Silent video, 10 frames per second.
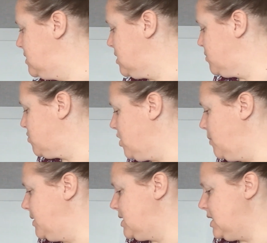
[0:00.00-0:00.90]

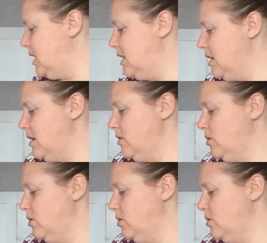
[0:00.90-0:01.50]
subscriber Tina,